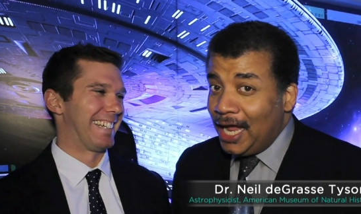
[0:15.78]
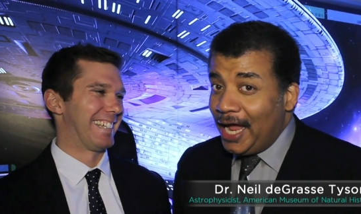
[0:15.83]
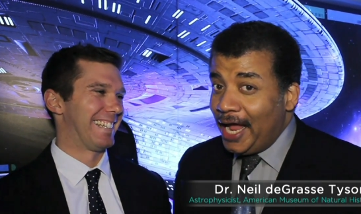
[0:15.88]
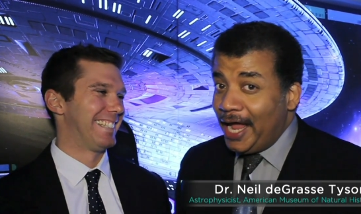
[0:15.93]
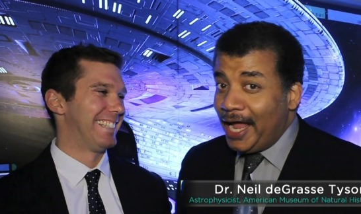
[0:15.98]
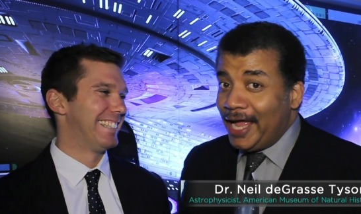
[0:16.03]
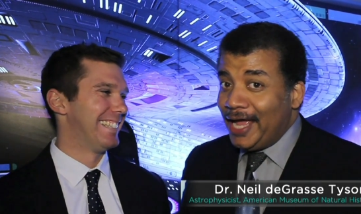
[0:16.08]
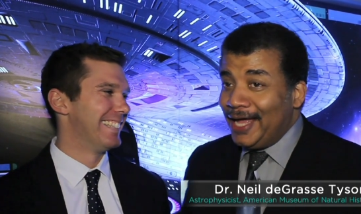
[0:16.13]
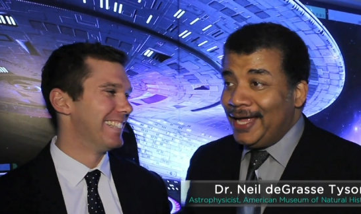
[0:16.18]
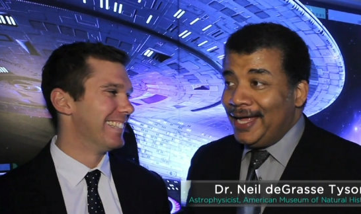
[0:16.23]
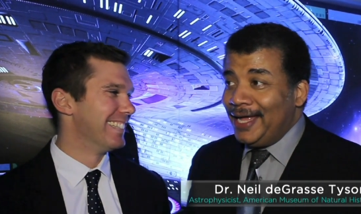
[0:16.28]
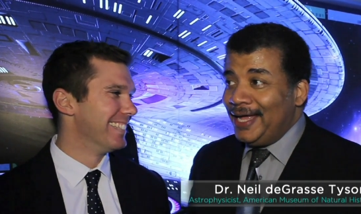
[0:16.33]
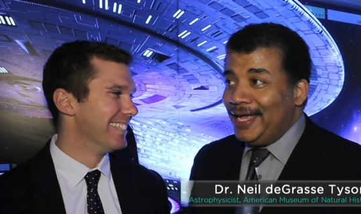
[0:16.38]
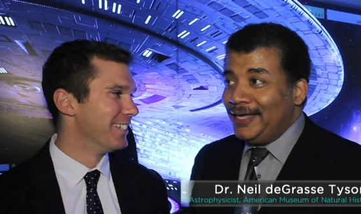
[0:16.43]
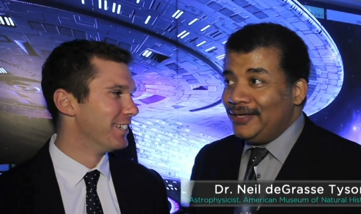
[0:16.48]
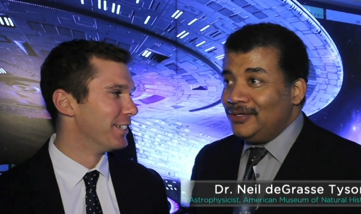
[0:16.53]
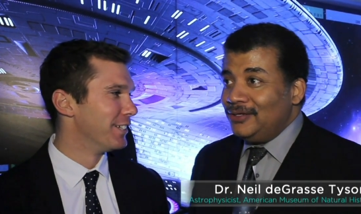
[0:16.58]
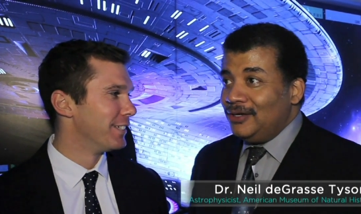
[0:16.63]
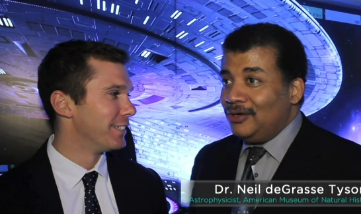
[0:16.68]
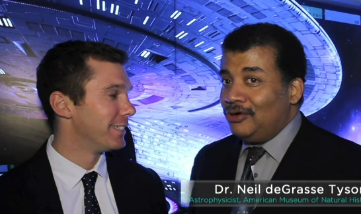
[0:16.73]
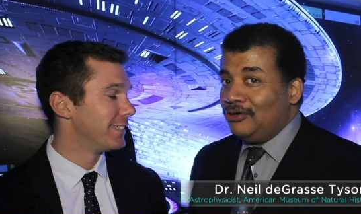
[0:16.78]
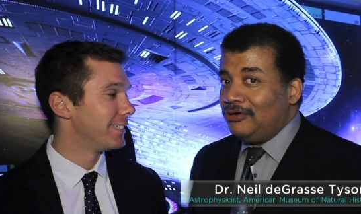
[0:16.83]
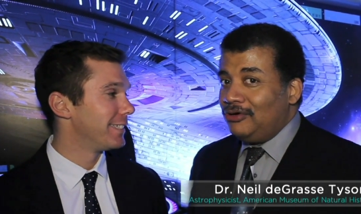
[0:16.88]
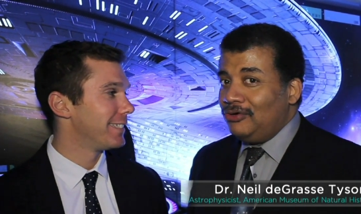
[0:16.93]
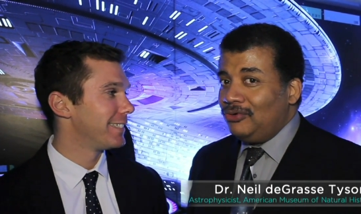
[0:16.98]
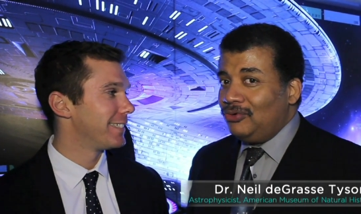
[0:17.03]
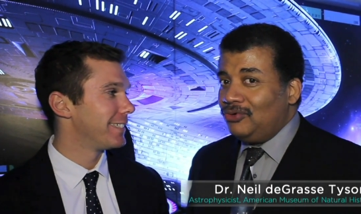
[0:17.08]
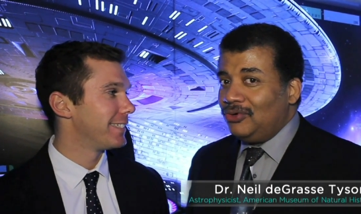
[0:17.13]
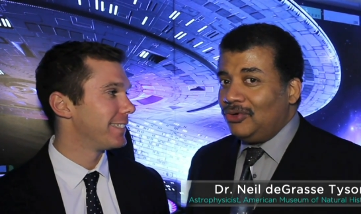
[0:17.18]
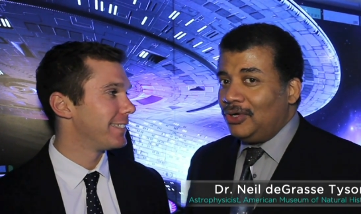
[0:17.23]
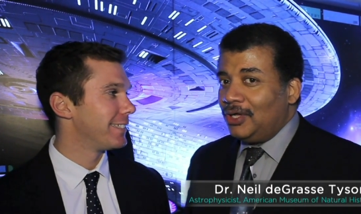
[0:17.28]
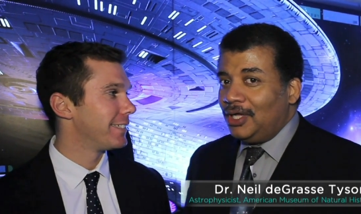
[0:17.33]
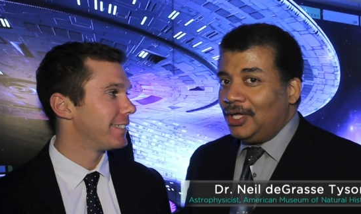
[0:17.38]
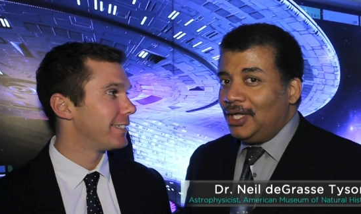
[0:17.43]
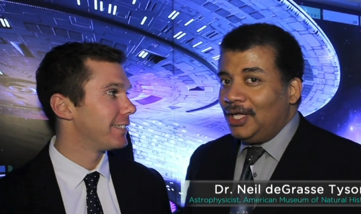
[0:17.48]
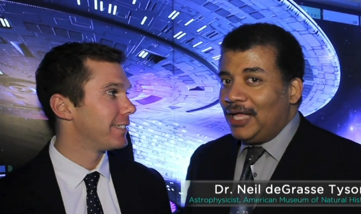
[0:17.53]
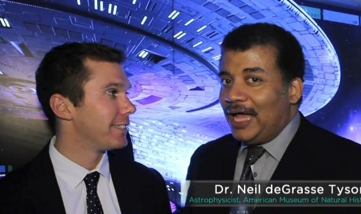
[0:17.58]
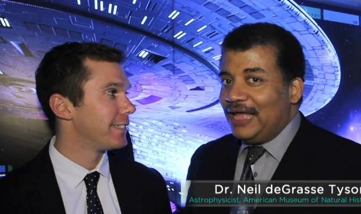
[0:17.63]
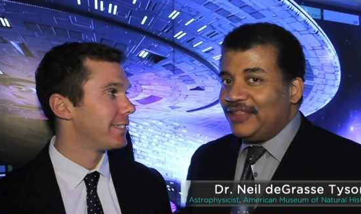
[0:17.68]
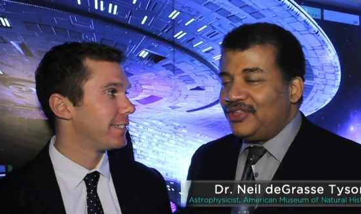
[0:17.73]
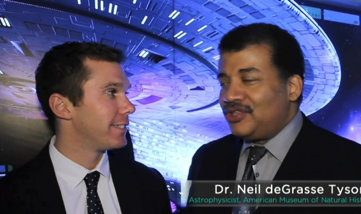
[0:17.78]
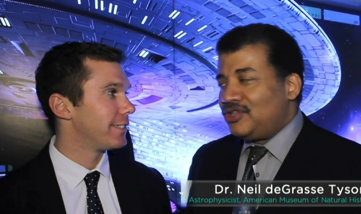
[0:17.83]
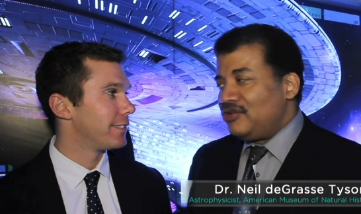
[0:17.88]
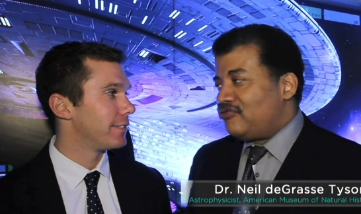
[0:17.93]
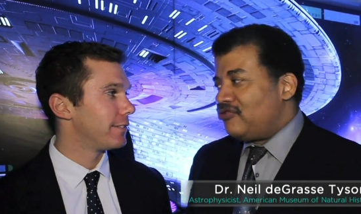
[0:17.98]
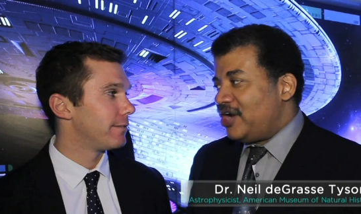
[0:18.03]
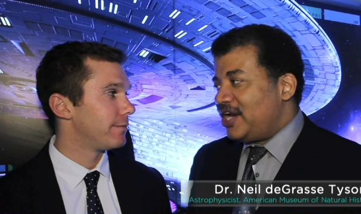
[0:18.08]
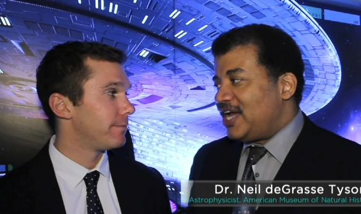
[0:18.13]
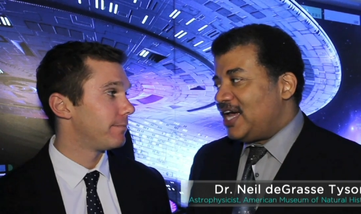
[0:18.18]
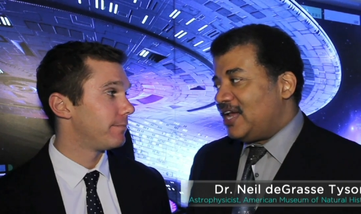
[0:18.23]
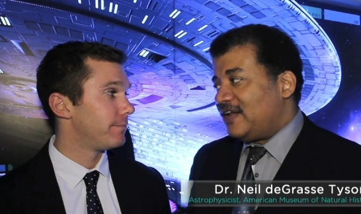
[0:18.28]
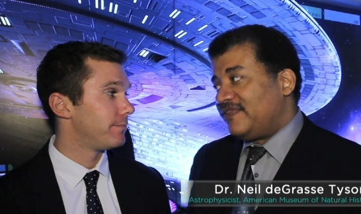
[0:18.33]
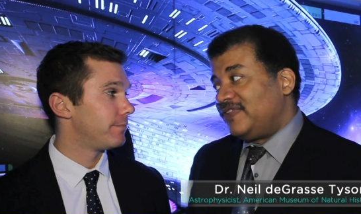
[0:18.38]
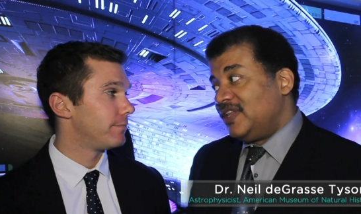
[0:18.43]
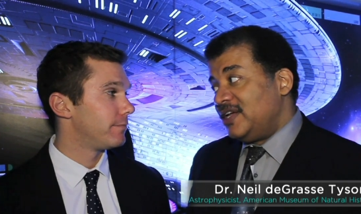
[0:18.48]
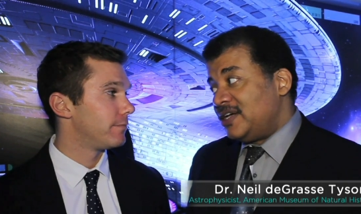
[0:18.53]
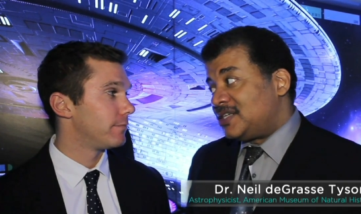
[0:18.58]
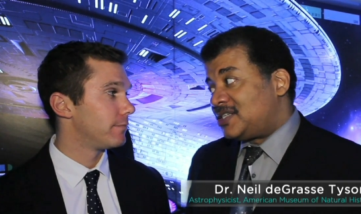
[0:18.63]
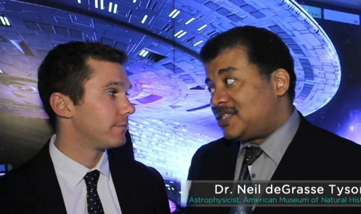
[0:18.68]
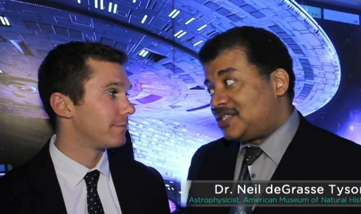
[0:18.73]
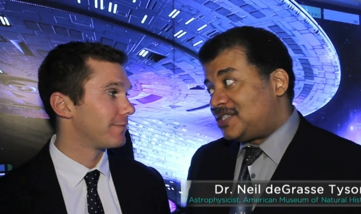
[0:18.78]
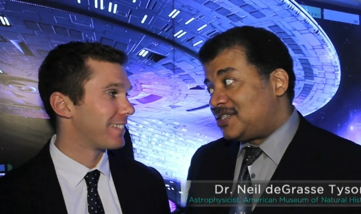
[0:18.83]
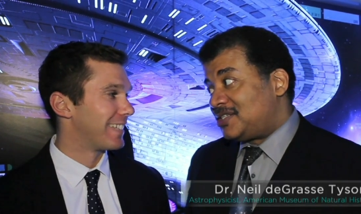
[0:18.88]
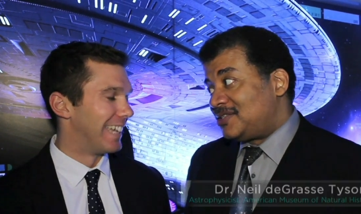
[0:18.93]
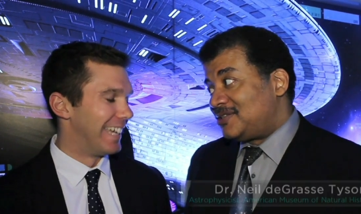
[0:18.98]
Speaker 1: and who, I think they're running out of lists